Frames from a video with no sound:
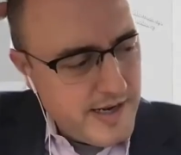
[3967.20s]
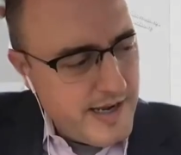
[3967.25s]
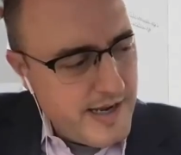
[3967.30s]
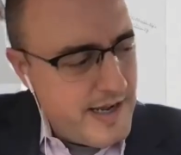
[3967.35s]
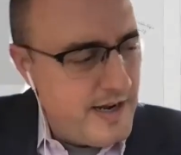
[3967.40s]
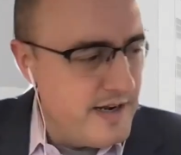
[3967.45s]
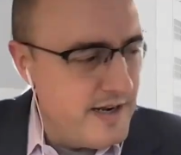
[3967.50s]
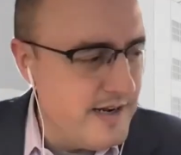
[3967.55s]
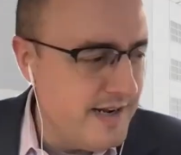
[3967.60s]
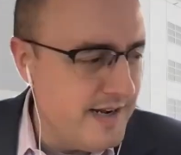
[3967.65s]

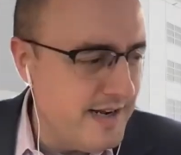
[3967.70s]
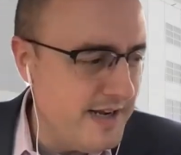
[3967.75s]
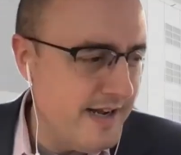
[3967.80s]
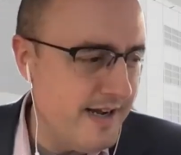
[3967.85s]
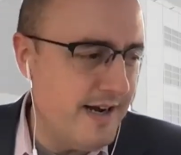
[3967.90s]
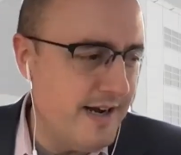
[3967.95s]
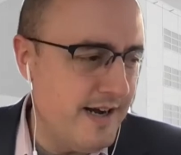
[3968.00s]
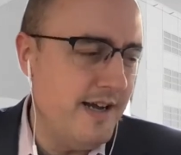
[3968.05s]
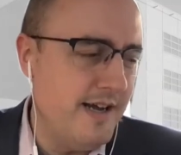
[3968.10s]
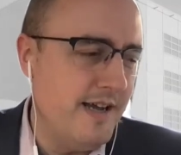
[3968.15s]
and
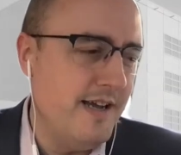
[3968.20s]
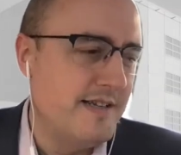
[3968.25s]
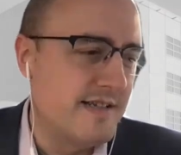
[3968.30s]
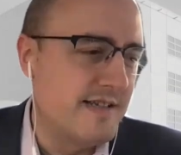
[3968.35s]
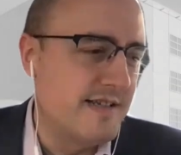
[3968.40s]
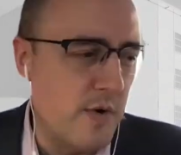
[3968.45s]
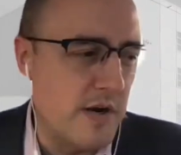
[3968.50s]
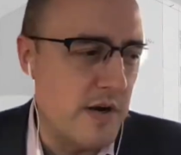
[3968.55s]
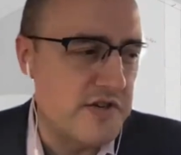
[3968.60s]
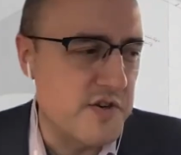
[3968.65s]

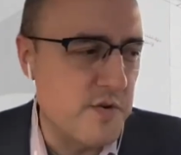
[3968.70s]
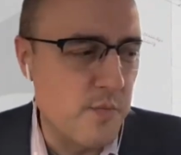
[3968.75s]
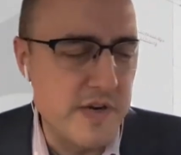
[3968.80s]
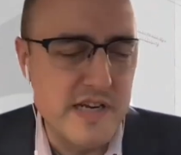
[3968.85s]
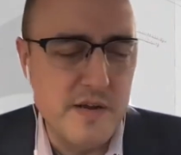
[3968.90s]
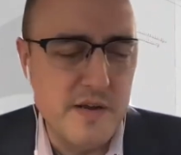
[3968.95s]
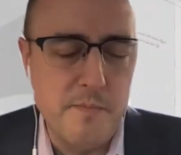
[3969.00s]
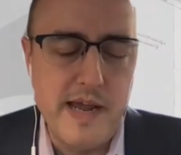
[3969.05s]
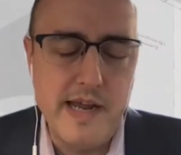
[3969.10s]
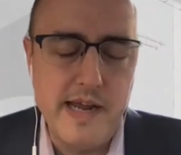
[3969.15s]
it's a question
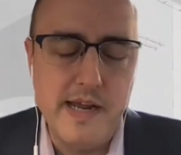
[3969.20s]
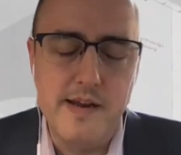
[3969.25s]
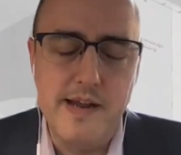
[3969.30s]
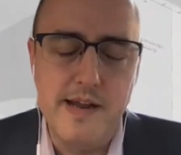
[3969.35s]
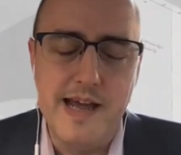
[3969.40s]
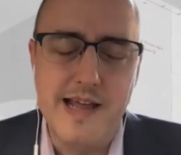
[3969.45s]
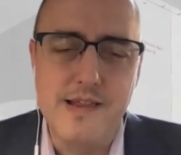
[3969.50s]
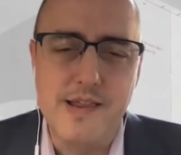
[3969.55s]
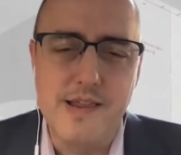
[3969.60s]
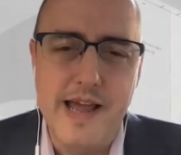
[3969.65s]
we debate
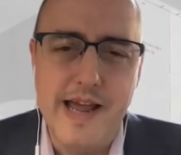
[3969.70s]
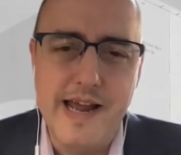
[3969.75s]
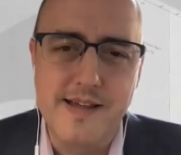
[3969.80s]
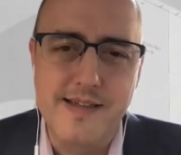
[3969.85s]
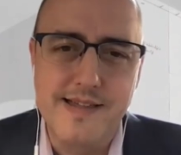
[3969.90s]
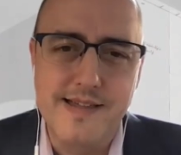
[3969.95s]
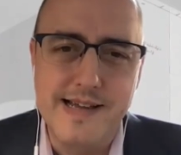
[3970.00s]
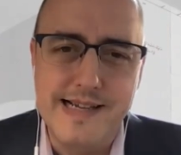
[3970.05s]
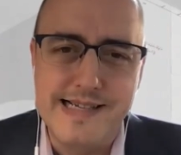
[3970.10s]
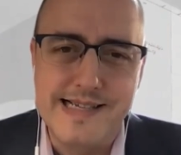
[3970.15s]
at
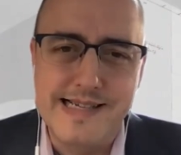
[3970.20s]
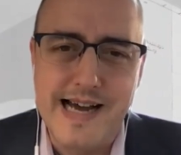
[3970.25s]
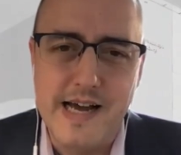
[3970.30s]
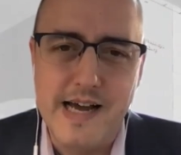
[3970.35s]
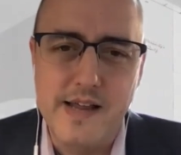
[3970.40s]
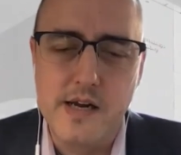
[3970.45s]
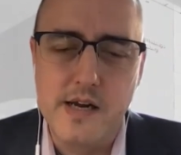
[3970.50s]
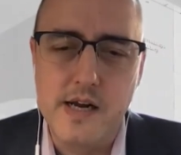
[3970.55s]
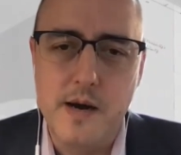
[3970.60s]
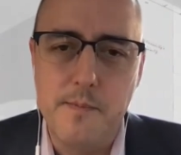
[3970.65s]
length
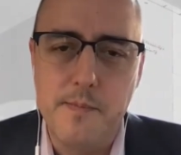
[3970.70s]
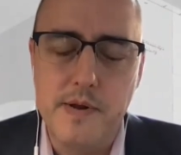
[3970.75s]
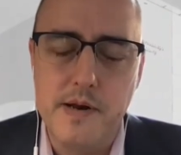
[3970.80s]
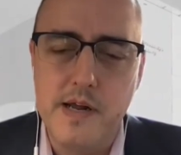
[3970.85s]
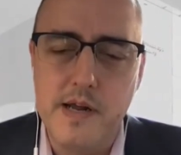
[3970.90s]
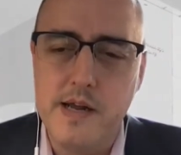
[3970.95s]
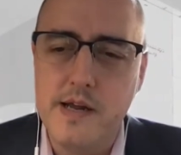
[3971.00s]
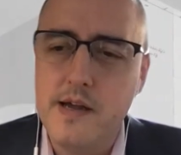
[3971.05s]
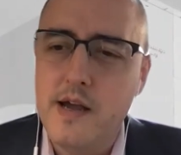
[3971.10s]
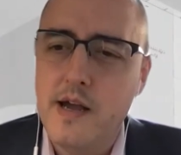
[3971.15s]
inside the
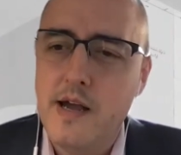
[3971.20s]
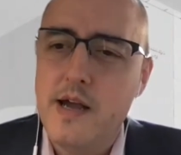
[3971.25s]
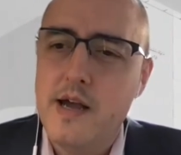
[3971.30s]
company.